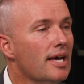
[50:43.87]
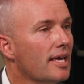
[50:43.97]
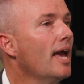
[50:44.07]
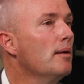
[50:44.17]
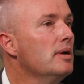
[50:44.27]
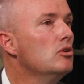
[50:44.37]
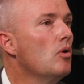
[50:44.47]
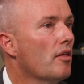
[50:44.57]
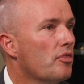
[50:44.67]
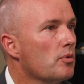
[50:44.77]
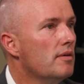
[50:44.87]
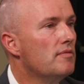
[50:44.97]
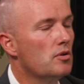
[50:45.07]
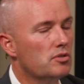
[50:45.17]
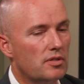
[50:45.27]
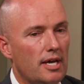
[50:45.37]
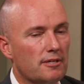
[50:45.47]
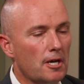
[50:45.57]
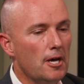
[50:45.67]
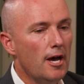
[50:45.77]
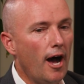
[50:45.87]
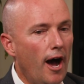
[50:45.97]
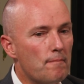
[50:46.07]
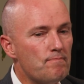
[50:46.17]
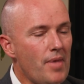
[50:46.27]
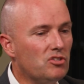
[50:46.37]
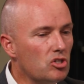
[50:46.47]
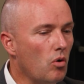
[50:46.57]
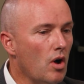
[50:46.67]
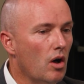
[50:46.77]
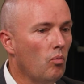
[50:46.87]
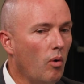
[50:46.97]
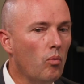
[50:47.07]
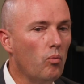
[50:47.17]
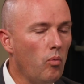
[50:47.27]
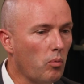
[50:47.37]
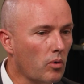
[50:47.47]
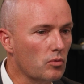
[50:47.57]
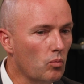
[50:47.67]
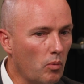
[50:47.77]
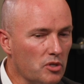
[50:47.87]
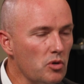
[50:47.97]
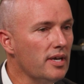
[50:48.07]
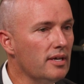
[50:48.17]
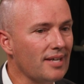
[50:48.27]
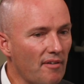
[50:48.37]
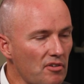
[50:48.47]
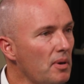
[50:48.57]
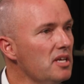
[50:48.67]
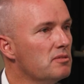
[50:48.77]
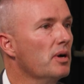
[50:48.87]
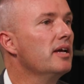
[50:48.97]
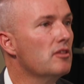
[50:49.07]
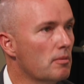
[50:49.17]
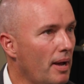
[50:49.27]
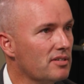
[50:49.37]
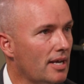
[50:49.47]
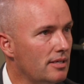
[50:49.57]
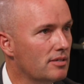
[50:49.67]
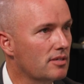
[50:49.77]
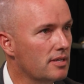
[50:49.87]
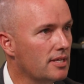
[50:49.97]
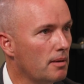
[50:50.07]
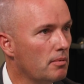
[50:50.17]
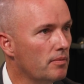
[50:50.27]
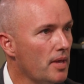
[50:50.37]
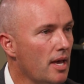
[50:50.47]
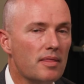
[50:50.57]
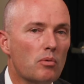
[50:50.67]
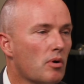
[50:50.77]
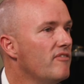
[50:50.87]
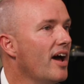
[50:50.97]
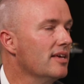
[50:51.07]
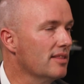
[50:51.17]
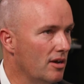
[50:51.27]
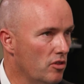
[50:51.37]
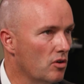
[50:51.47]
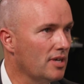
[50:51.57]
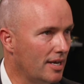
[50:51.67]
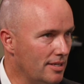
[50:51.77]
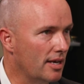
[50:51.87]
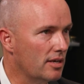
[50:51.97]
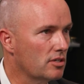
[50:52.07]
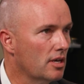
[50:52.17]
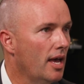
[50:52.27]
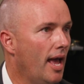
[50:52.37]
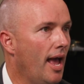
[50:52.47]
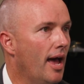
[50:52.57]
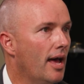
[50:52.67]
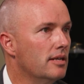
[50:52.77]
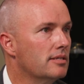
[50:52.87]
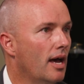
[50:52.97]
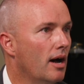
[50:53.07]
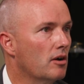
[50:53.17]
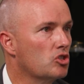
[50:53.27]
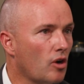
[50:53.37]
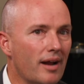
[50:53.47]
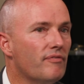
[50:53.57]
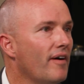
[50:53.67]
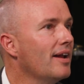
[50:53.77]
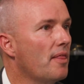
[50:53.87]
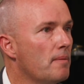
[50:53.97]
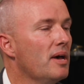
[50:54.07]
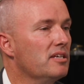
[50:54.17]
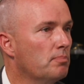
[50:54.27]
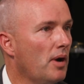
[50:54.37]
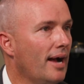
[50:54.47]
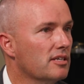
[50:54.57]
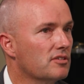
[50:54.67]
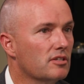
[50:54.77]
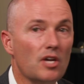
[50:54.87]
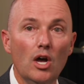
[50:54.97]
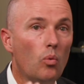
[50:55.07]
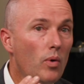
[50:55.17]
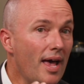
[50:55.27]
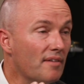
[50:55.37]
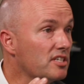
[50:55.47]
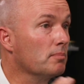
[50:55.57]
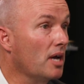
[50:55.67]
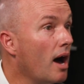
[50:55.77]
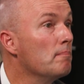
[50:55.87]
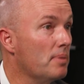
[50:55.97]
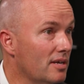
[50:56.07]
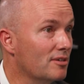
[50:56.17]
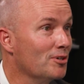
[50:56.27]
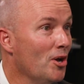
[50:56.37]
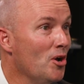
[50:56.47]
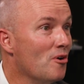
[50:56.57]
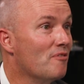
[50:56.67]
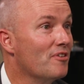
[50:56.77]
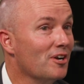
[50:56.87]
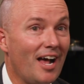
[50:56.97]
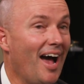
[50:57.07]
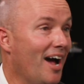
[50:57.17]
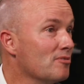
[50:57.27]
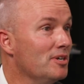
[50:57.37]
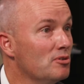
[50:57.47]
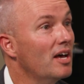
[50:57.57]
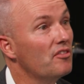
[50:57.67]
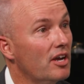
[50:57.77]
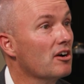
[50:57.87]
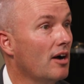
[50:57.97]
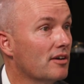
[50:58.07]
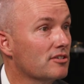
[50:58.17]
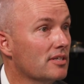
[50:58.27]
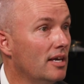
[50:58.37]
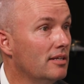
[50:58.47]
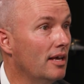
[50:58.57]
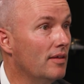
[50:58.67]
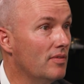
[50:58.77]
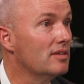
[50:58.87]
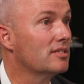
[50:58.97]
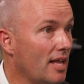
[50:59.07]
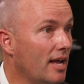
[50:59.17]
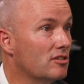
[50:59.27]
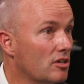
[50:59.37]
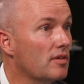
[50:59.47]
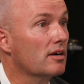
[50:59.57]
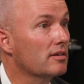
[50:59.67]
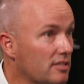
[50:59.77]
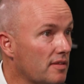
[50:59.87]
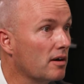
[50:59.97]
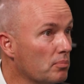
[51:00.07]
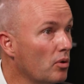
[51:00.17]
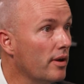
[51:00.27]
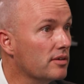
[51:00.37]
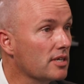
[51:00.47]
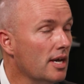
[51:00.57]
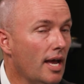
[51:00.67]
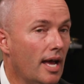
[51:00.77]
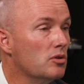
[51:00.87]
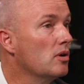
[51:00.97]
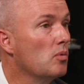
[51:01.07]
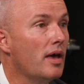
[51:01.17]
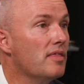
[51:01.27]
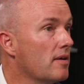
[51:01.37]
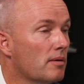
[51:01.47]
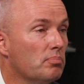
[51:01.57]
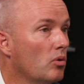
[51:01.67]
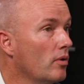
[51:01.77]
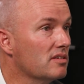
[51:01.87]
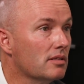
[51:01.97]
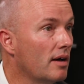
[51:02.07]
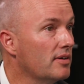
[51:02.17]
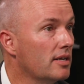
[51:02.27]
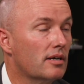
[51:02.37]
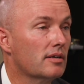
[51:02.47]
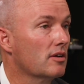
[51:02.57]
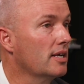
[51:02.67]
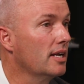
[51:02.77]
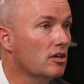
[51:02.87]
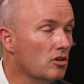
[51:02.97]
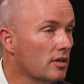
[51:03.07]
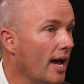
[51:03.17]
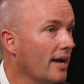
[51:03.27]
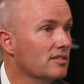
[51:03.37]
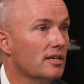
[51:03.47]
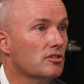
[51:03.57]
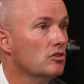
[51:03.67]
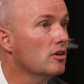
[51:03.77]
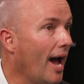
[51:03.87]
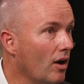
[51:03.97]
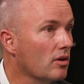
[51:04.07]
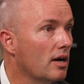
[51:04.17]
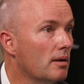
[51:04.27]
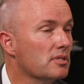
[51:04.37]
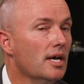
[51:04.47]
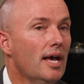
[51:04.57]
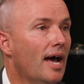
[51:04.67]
Can we do all three of those things? And so what we're doing is everybody is bringing their best ideas to the table. Then we're vetting those ideas and trying to find out the best practices. We have some companies who have figured out how to reduce healthcare costs in this state to their employees and do it in a way that their employees love it. They're getting good access, good outcomes.